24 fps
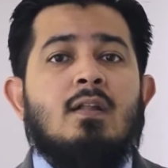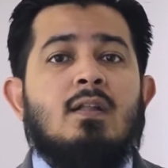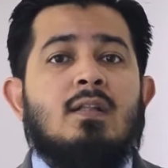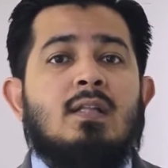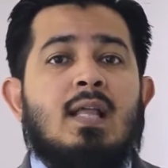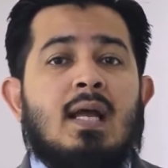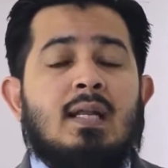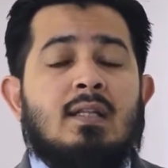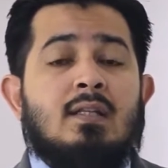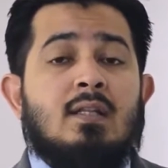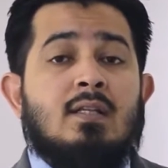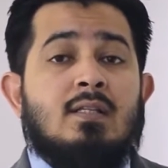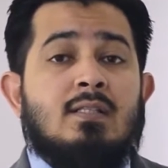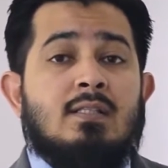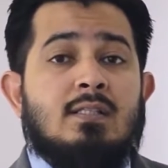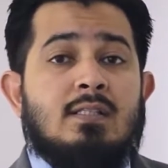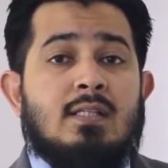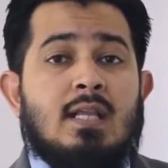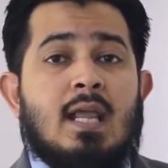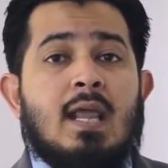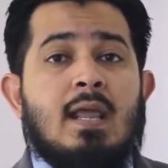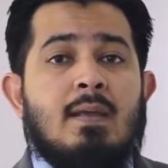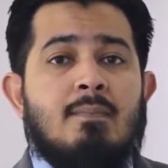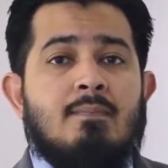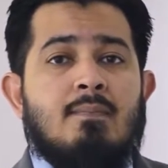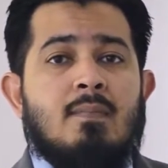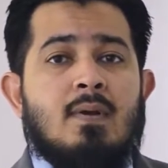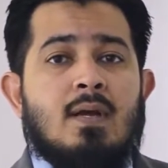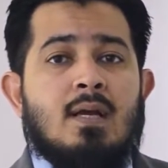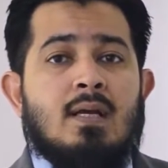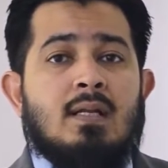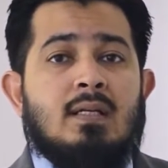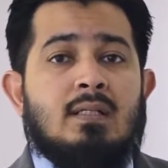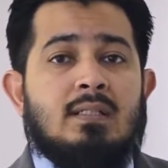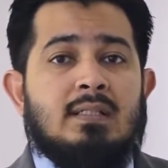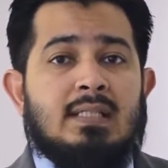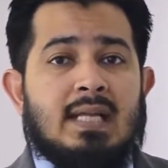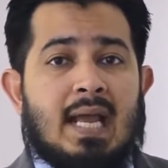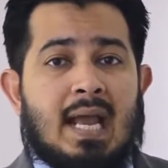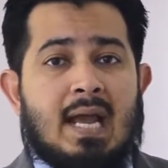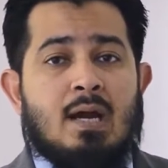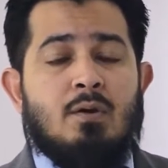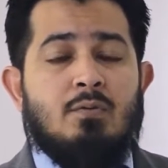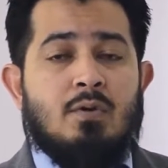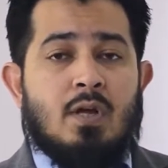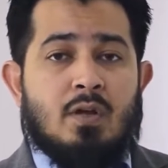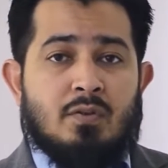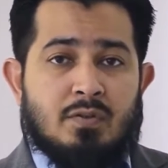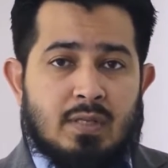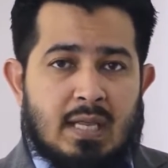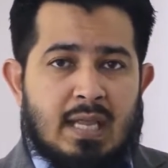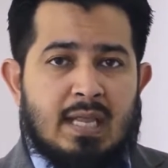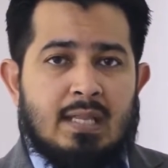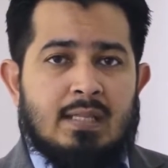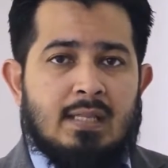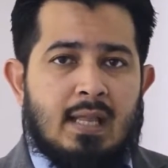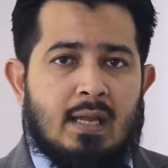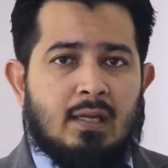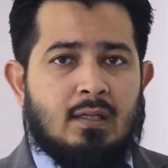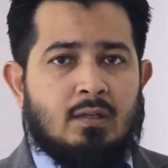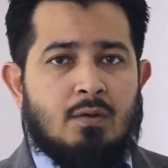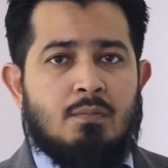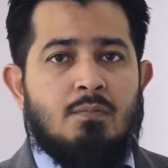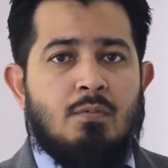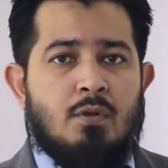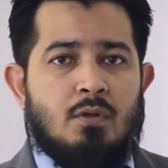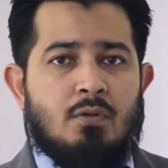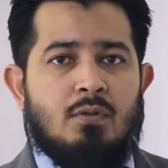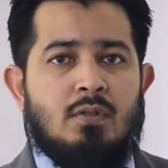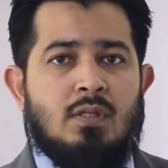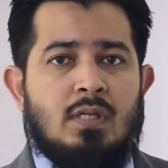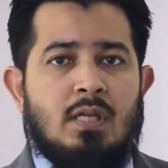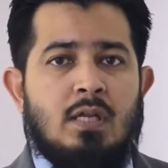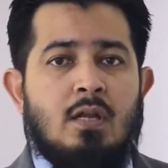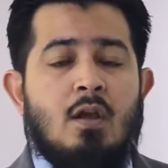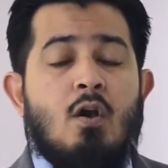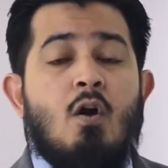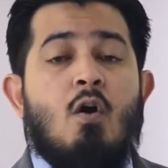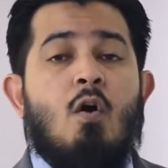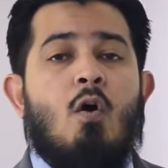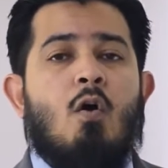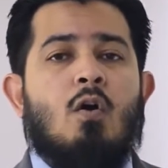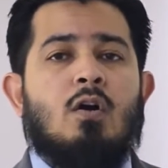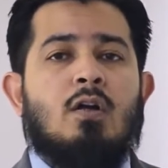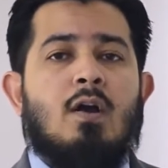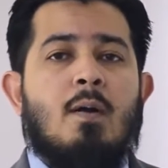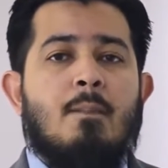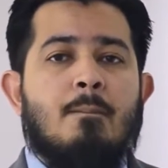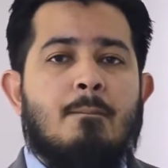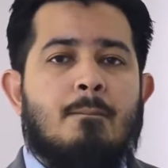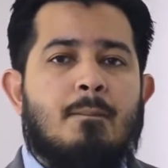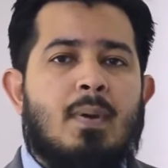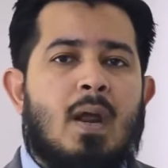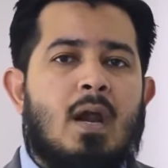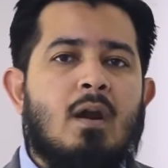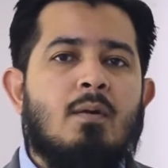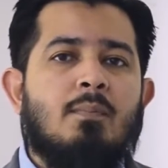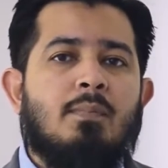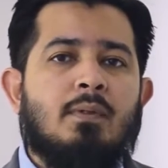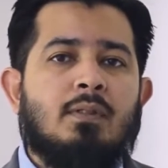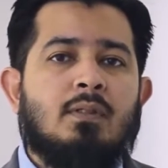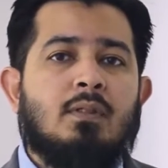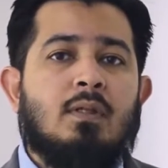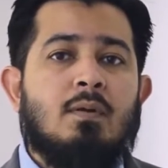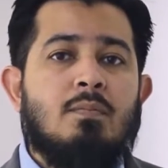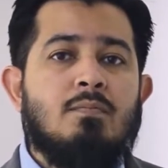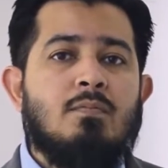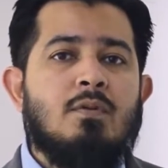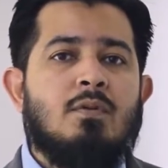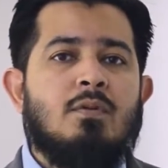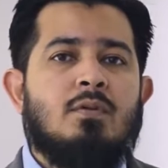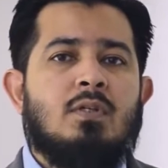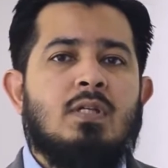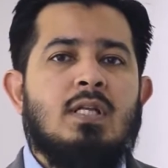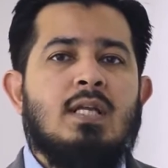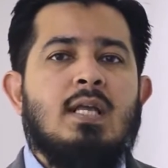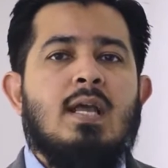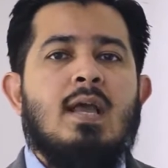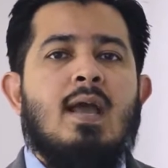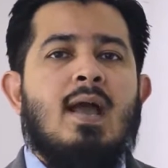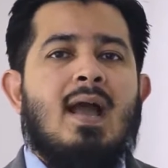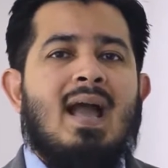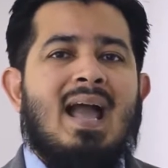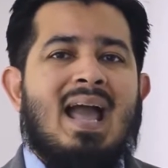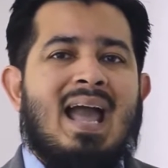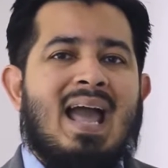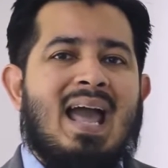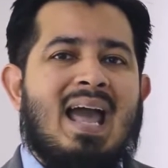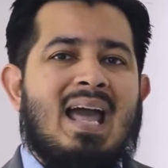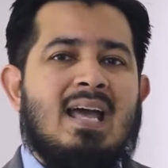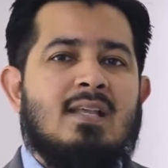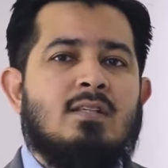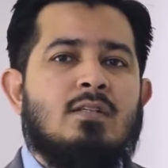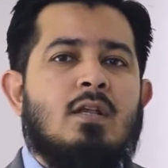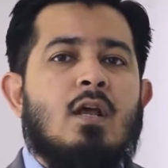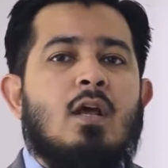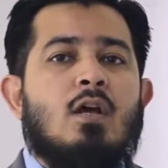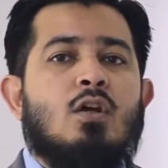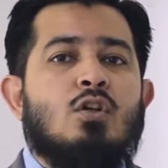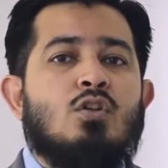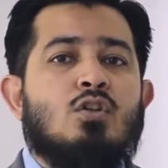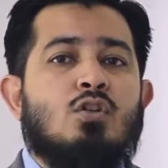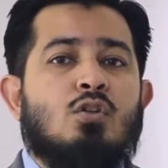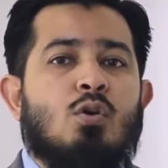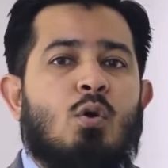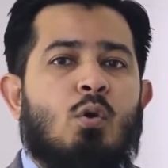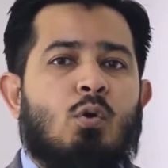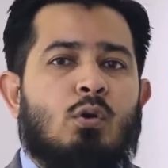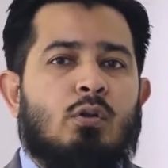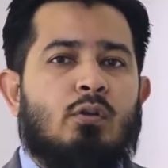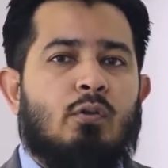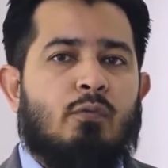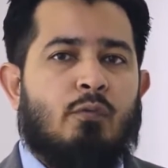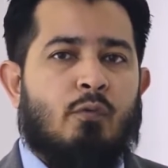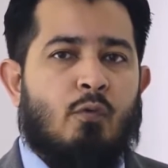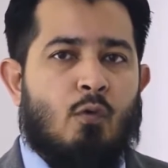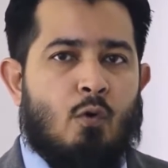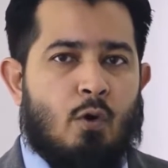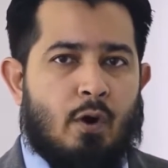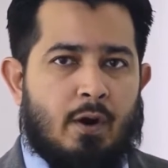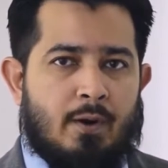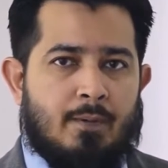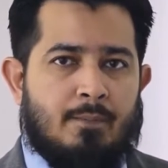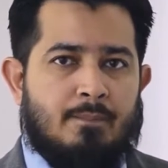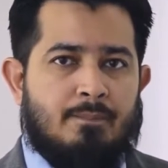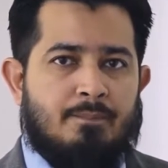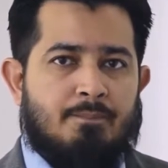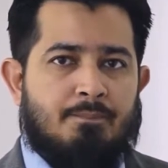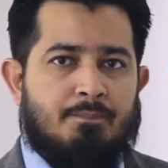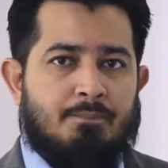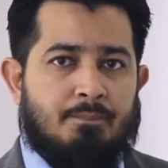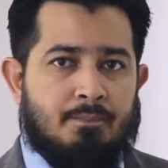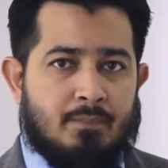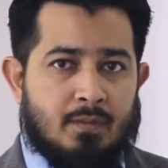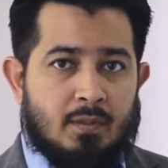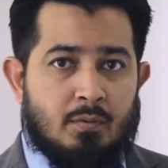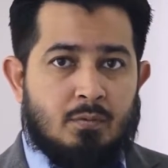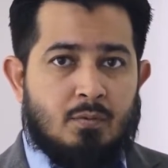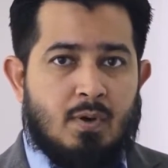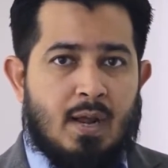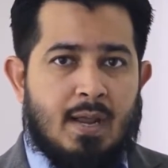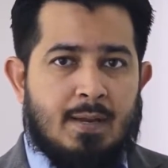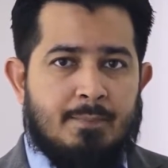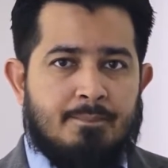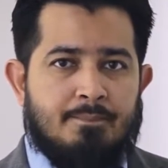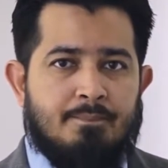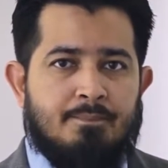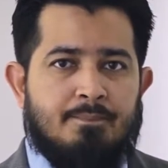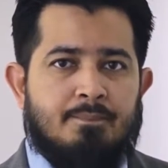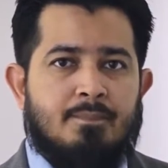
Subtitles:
that the same townhouse in that community or comparable community has sold for, right?